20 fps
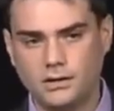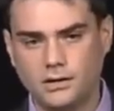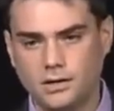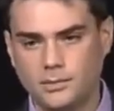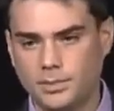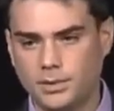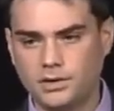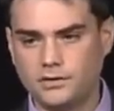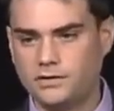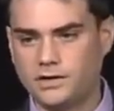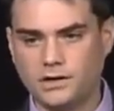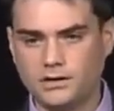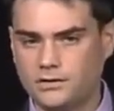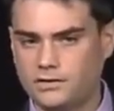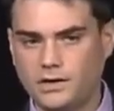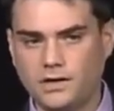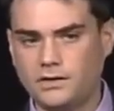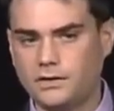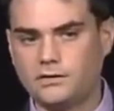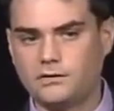And Bernie Sanders
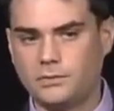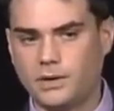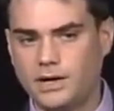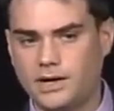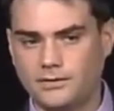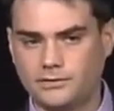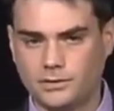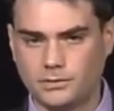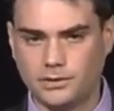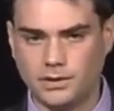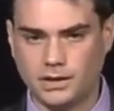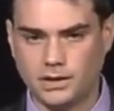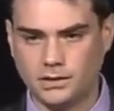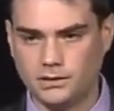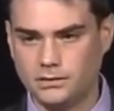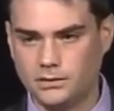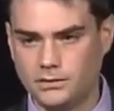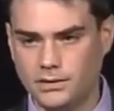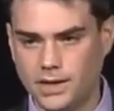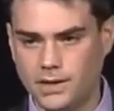said this right after
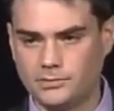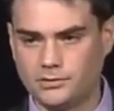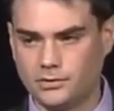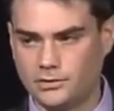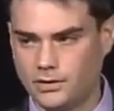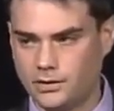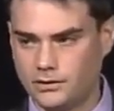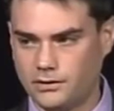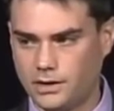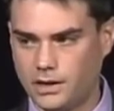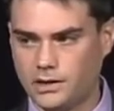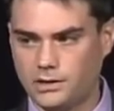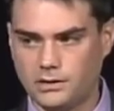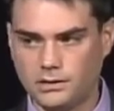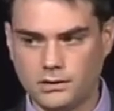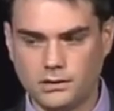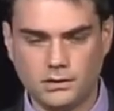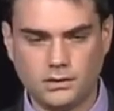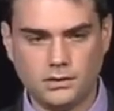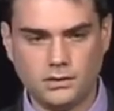winning New Hampshire the other night.
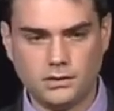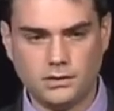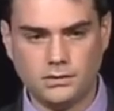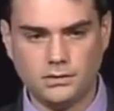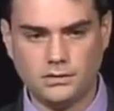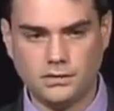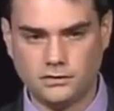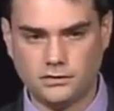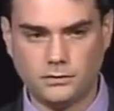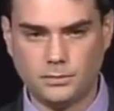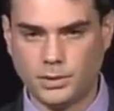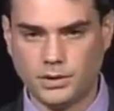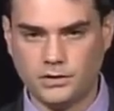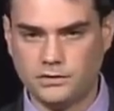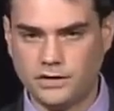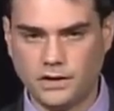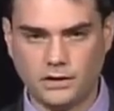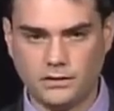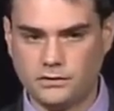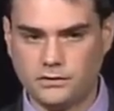And this is Bernie
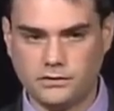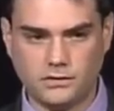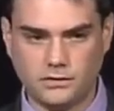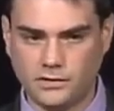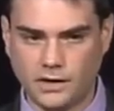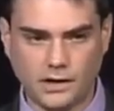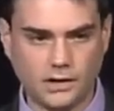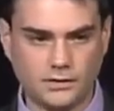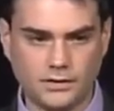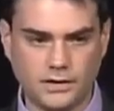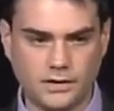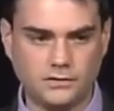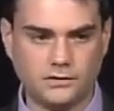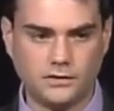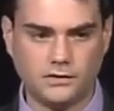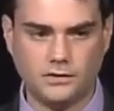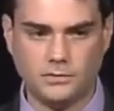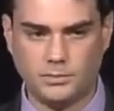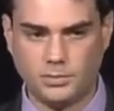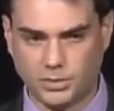Sanders' entire thing. He
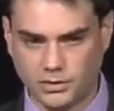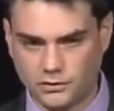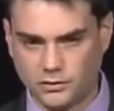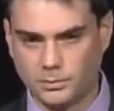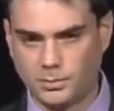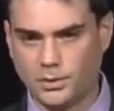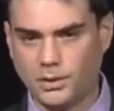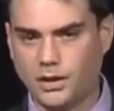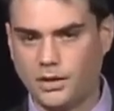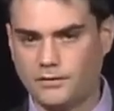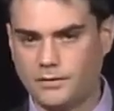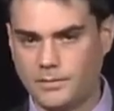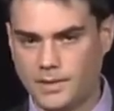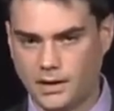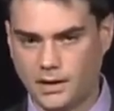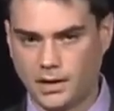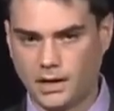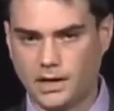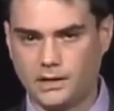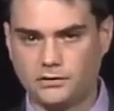says the principle of
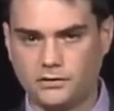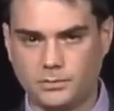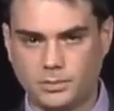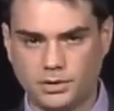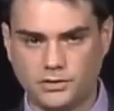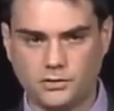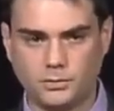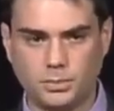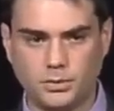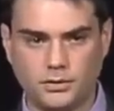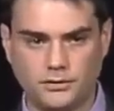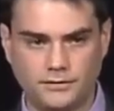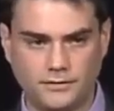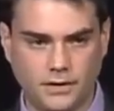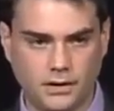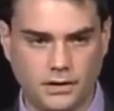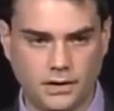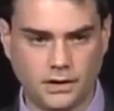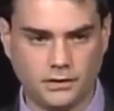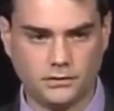America is the principle of
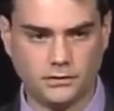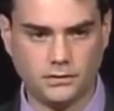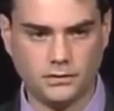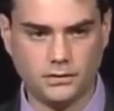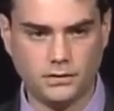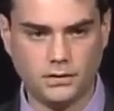fairness,